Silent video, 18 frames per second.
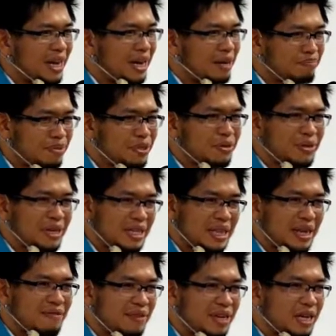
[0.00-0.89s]
uploading
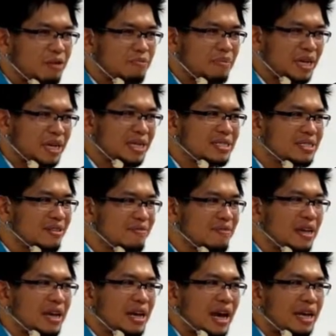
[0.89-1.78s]
that video, because the
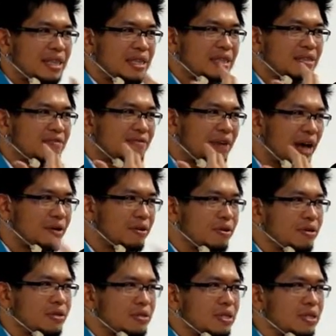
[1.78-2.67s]
I think the
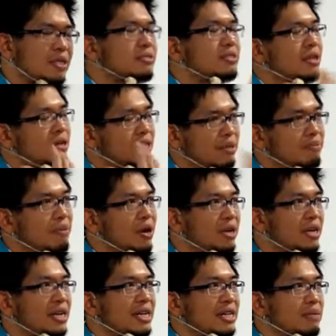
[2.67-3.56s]
viral, the, sorry, the
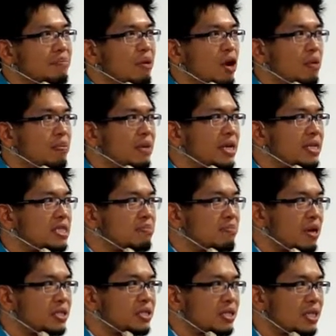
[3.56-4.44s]
marketing department,
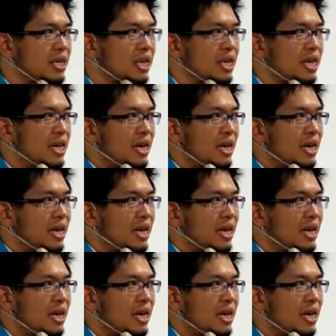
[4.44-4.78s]
especially